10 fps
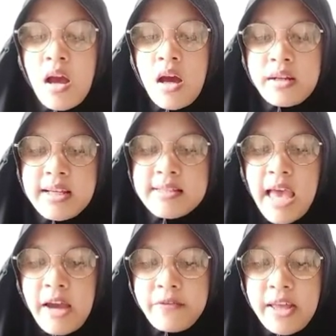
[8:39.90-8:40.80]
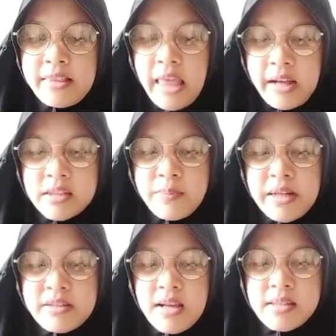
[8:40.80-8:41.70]
Disadvantage:
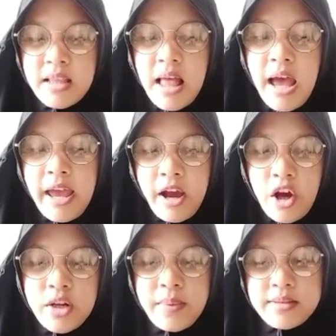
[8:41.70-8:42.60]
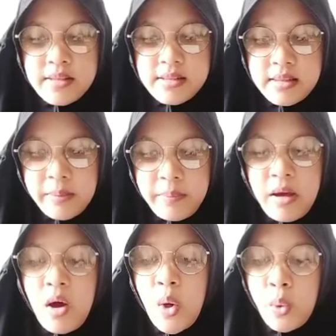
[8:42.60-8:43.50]
Pancasila economic system.
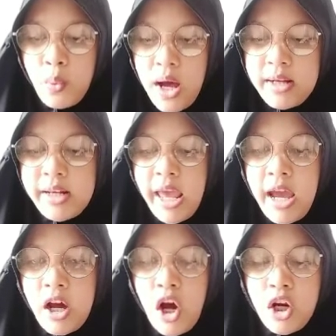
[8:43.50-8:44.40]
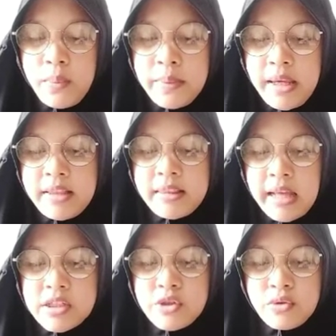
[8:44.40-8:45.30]
1. The economy
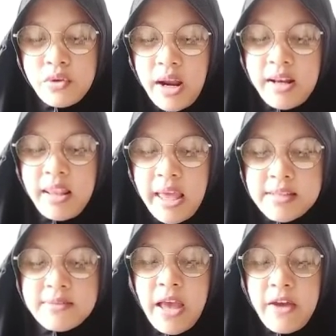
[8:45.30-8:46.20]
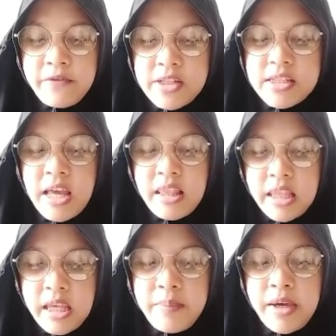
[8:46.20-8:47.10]
tends to run less
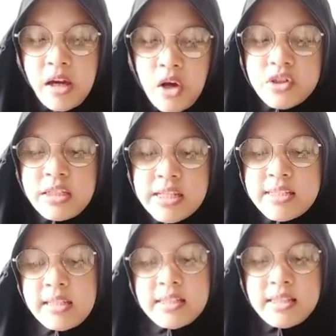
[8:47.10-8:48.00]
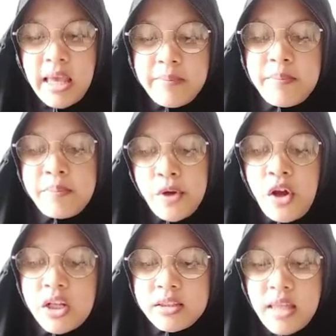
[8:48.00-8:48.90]
efficiently because this system
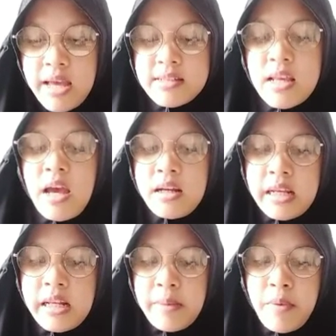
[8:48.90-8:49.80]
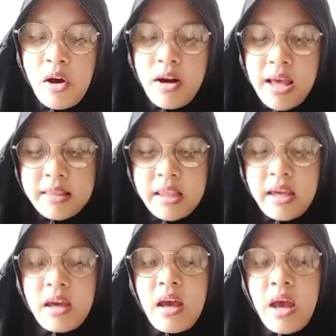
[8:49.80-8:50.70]
prioritizes the
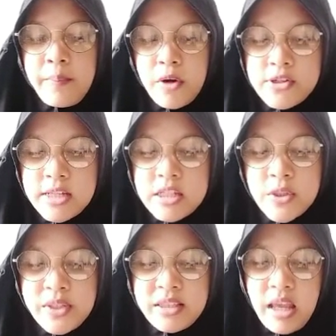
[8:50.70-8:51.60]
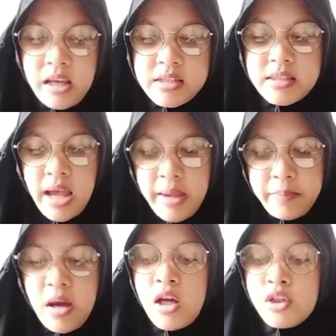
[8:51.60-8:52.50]
democratic process which takes time.
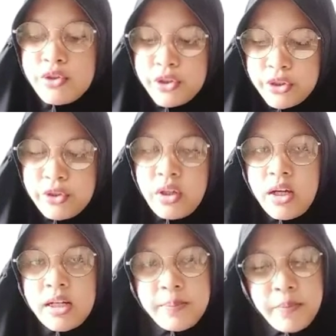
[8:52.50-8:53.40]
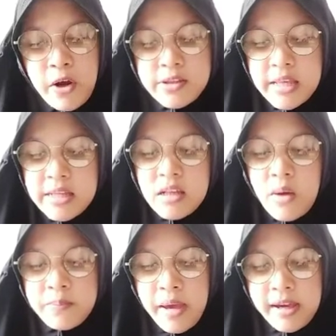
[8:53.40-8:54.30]
2. The process
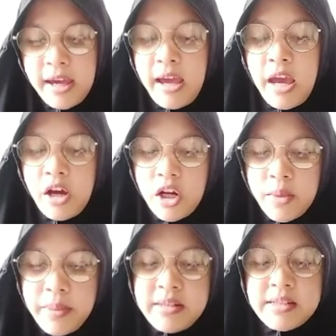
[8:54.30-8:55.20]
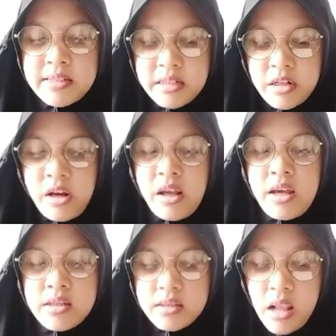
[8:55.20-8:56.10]
of making economic decisions
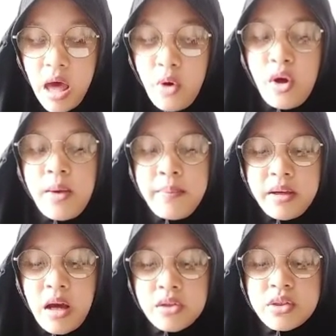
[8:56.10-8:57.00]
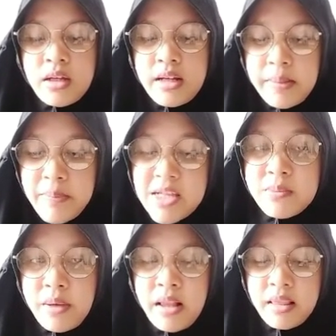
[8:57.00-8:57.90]
is slow because they must
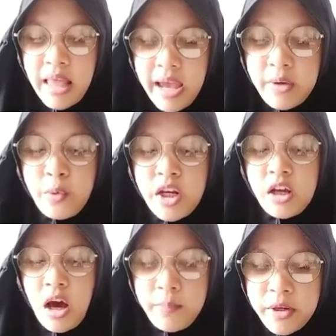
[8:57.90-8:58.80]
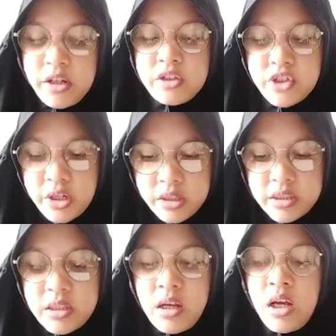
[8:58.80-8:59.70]
be aligned with common
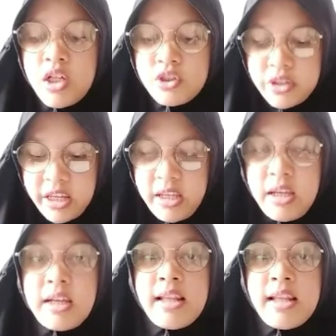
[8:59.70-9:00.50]
interests. 3.